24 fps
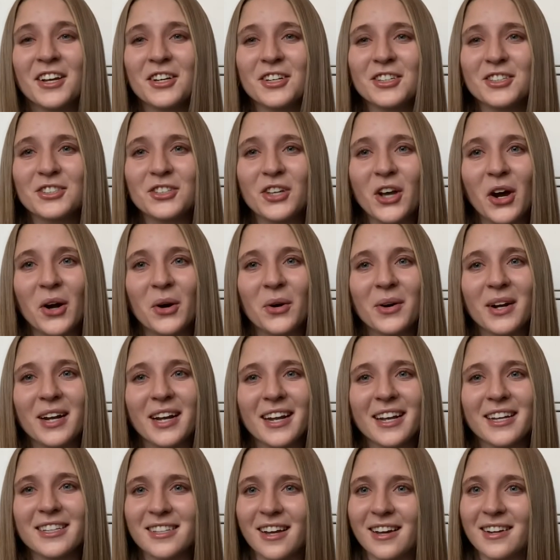So
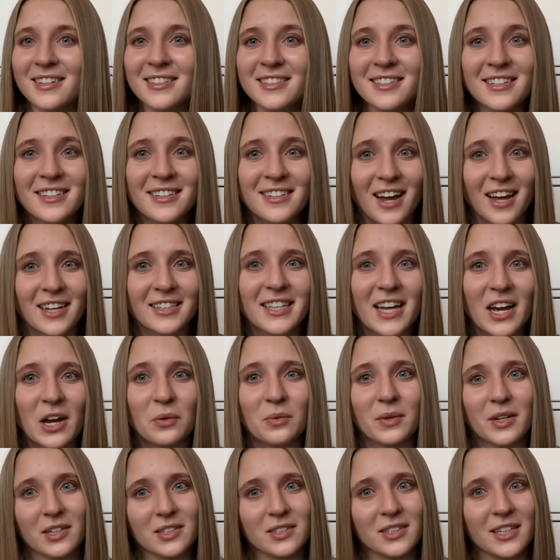it's honestly not that
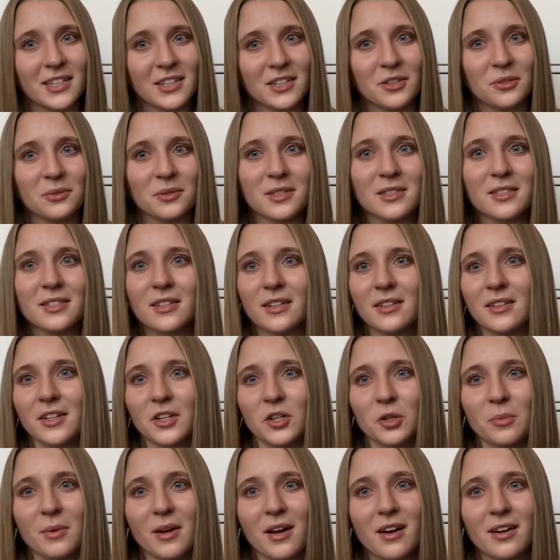weird that he uses a
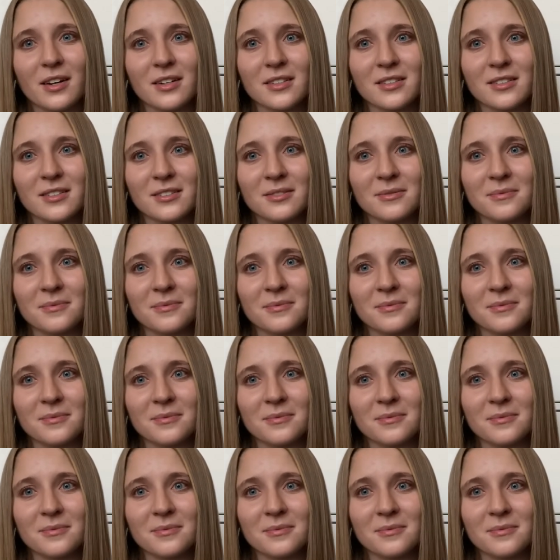litter box.